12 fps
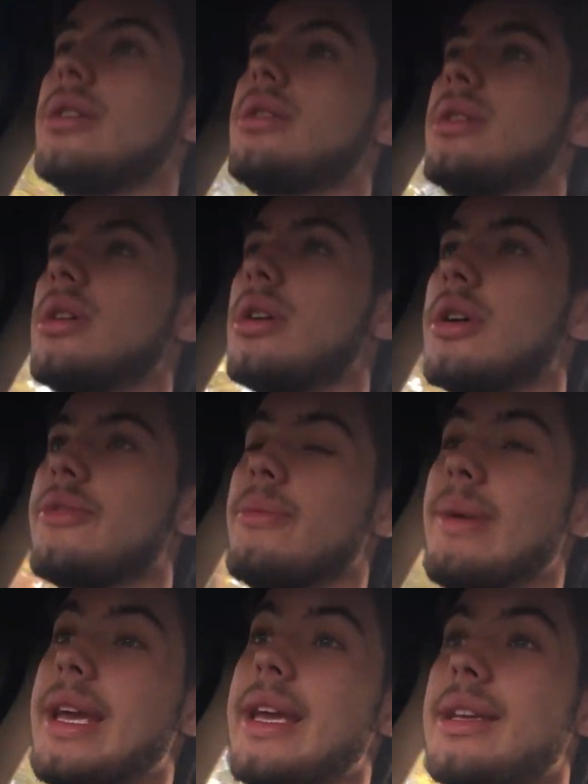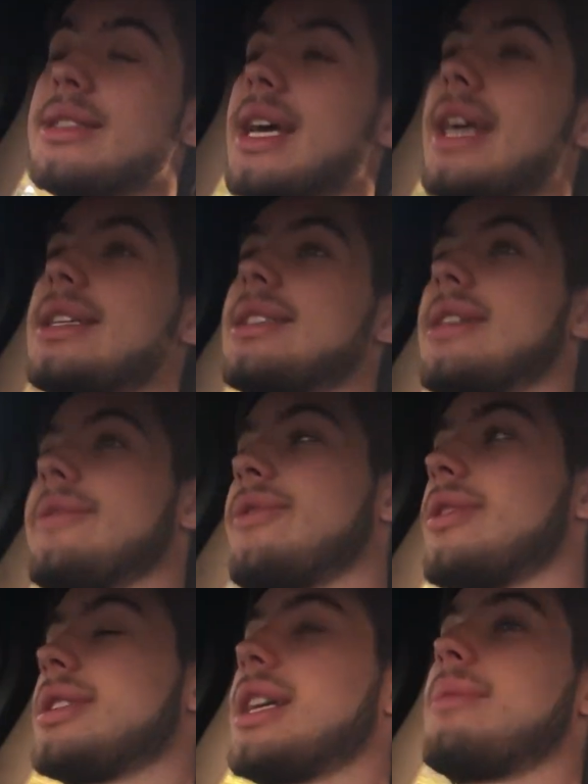For me, say for
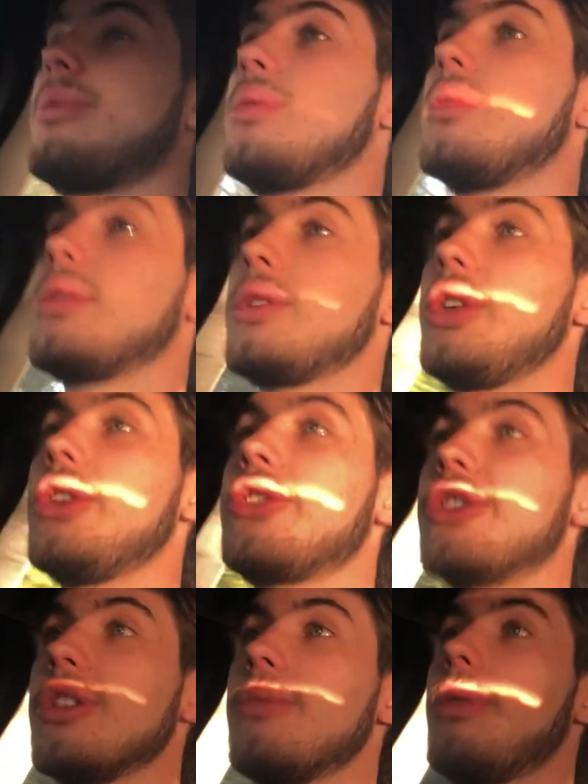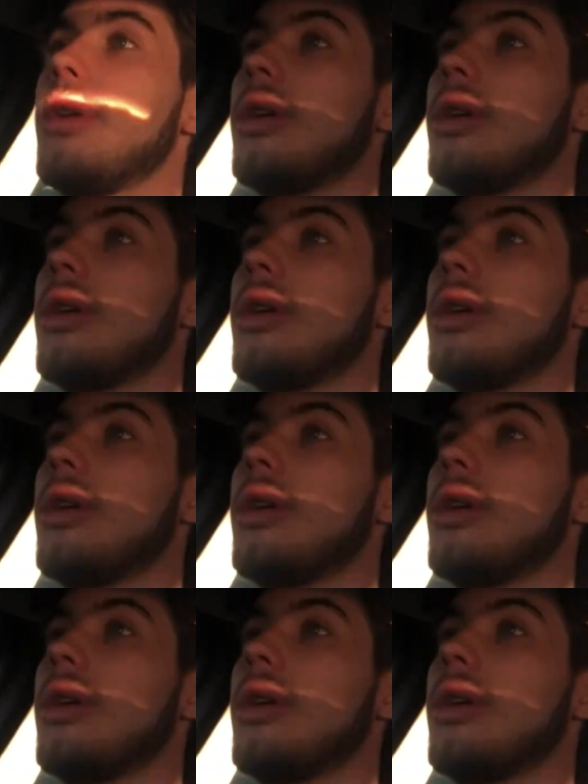example, YouTube.